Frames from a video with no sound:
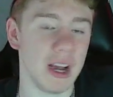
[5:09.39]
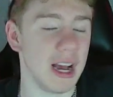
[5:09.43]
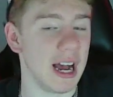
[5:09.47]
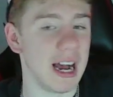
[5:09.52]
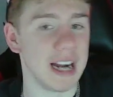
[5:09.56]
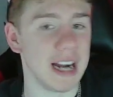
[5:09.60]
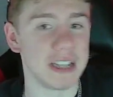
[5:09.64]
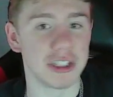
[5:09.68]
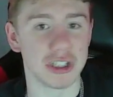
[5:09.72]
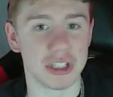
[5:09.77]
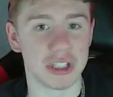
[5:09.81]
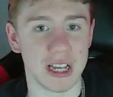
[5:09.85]

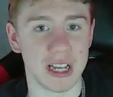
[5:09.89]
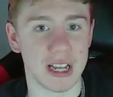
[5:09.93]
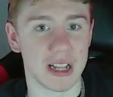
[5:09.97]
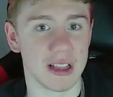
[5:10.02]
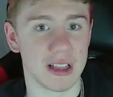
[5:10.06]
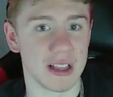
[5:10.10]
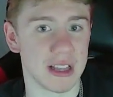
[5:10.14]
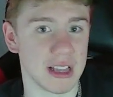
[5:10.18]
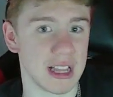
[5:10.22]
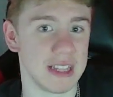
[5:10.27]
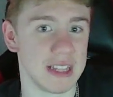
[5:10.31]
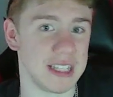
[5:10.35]
I just think
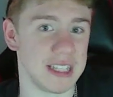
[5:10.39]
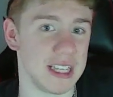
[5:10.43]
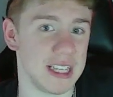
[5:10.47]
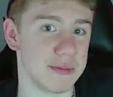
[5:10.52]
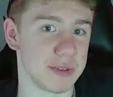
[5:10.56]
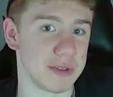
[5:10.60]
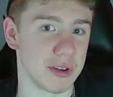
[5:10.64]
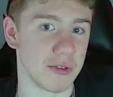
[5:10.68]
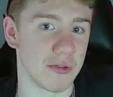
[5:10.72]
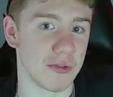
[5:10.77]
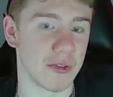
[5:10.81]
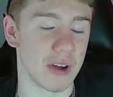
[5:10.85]
the
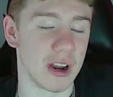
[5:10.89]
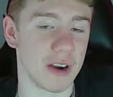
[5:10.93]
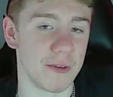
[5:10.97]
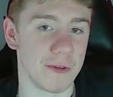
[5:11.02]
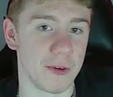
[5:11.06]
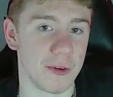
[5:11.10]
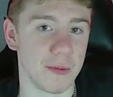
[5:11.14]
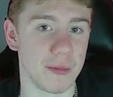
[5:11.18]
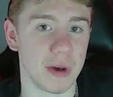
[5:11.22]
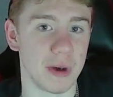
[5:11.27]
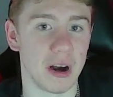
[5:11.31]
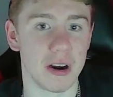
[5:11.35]
teams in front of
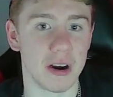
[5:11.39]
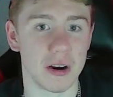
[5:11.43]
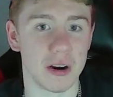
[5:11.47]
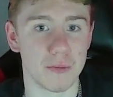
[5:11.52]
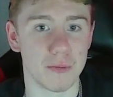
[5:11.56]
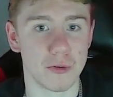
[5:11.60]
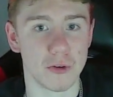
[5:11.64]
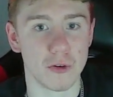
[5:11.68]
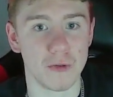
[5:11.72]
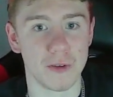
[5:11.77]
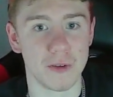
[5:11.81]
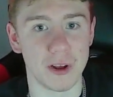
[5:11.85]
them are
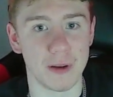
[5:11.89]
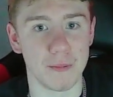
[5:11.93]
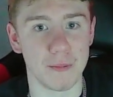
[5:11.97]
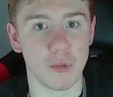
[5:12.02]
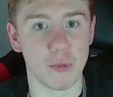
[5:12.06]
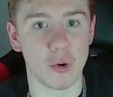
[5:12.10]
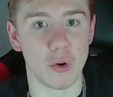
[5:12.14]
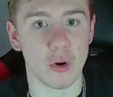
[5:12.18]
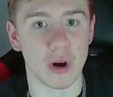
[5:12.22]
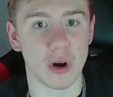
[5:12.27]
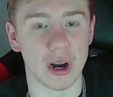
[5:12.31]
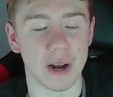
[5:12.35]
improving more.